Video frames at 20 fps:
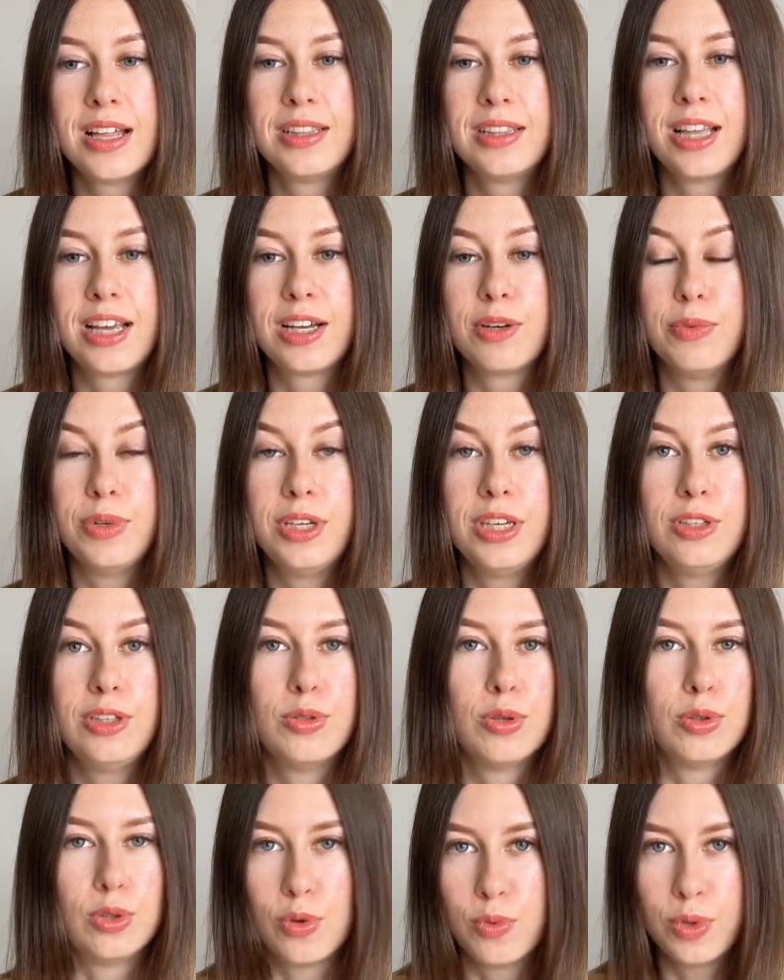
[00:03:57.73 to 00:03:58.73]
like, we
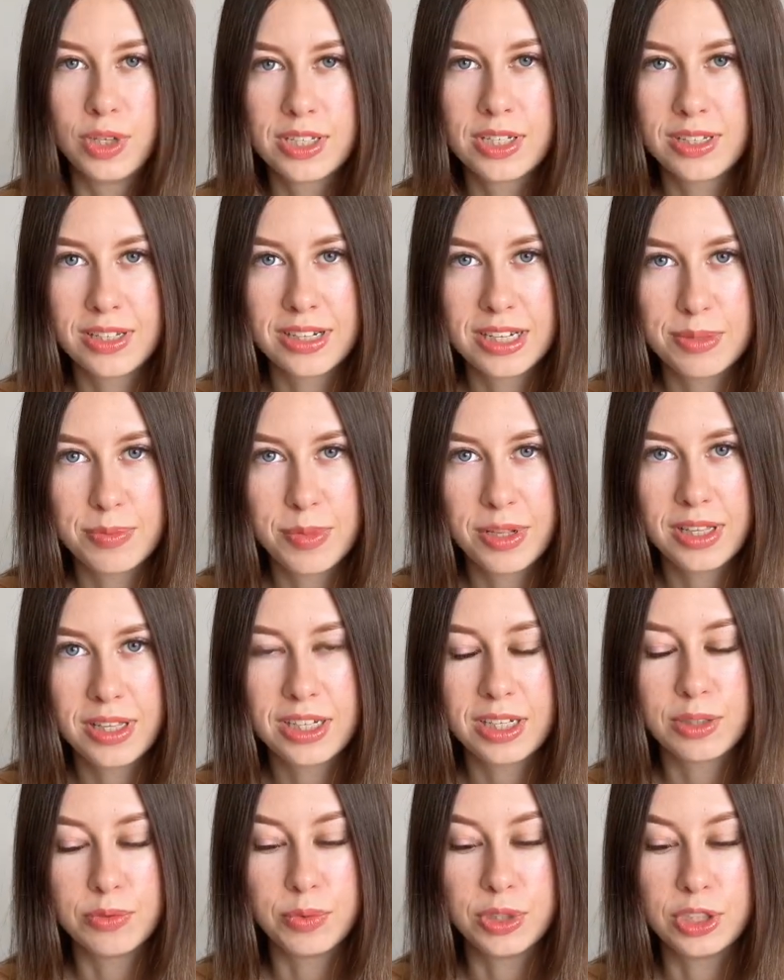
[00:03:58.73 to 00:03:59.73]
don't know what it's gonna smell
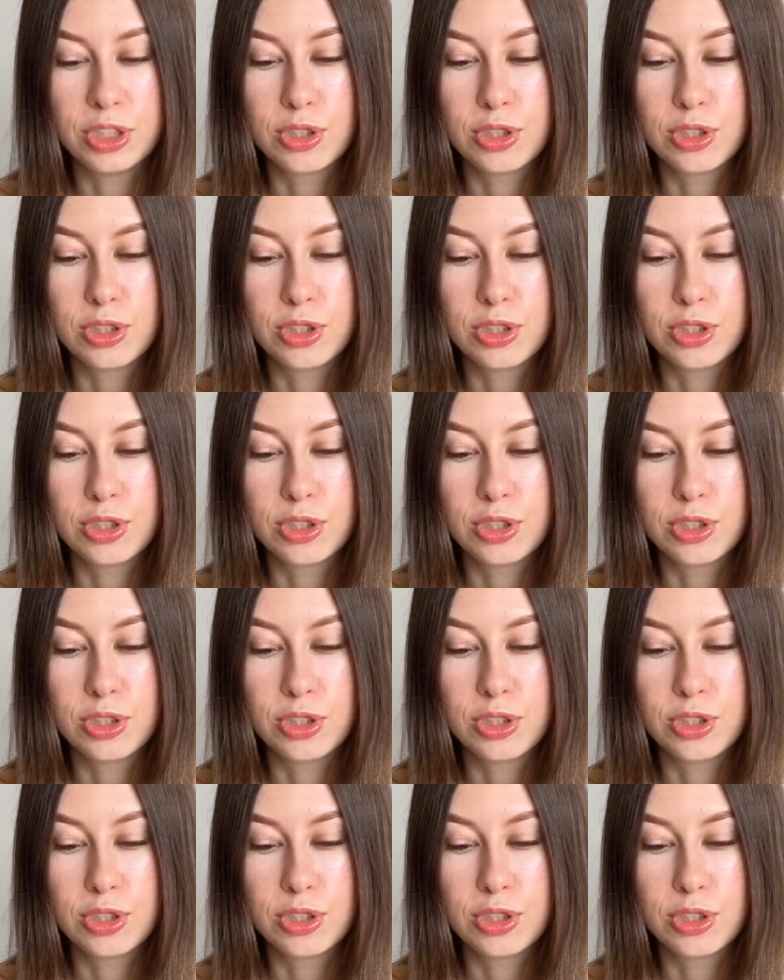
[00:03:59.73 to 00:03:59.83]
like, and we're